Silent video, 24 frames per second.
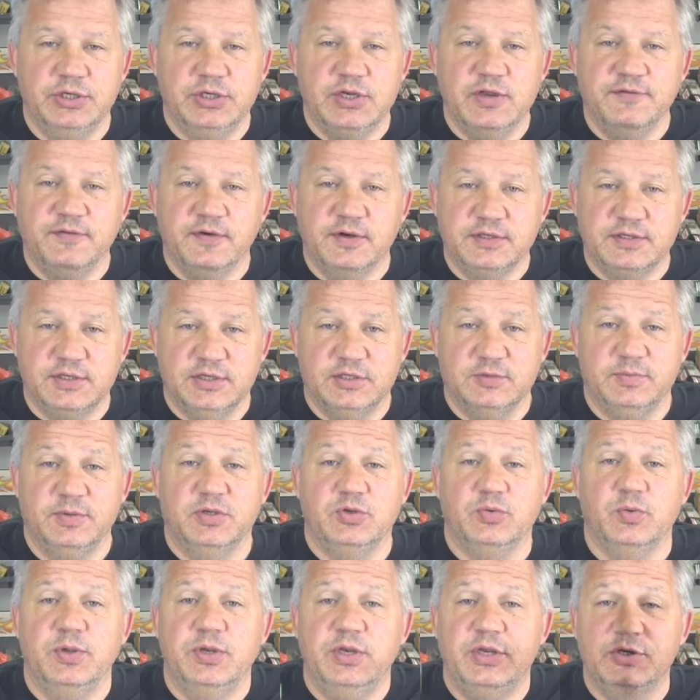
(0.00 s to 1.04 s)
differences
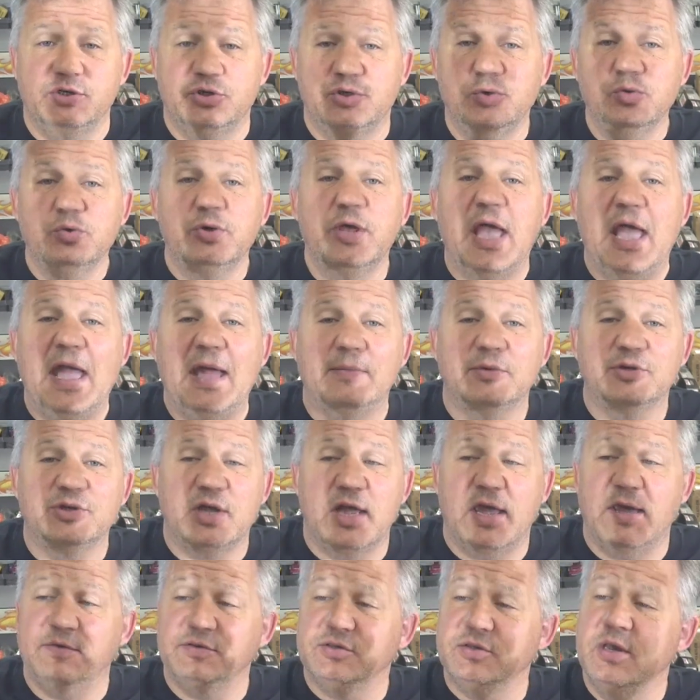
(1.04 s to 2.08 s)
between these two
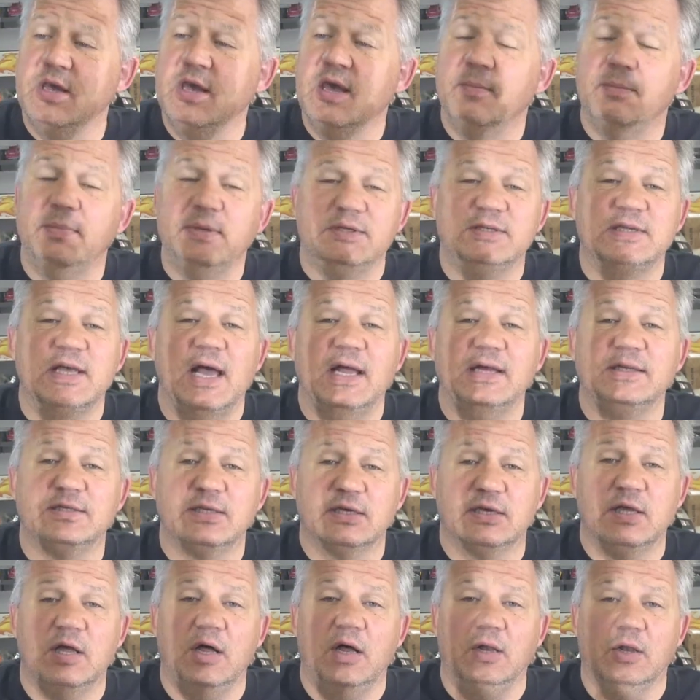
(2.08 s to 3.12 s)
camshafts besides the
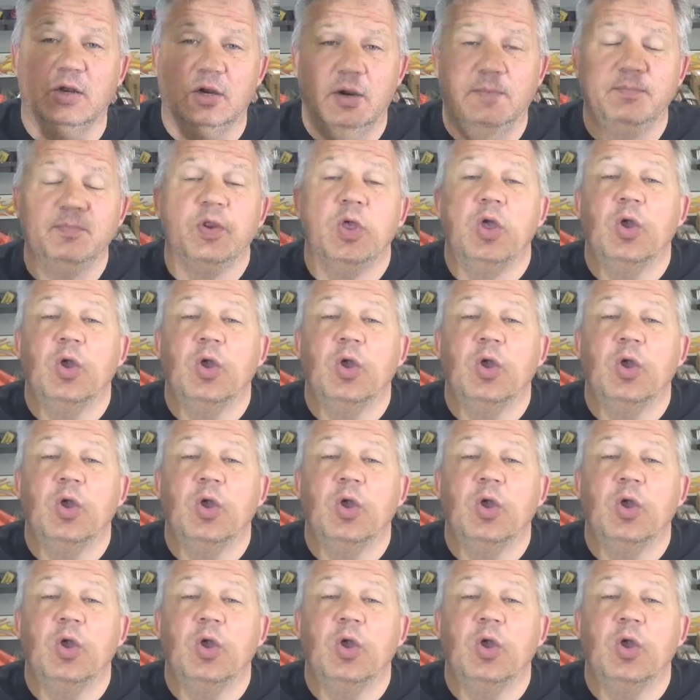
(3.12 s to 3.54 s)
color.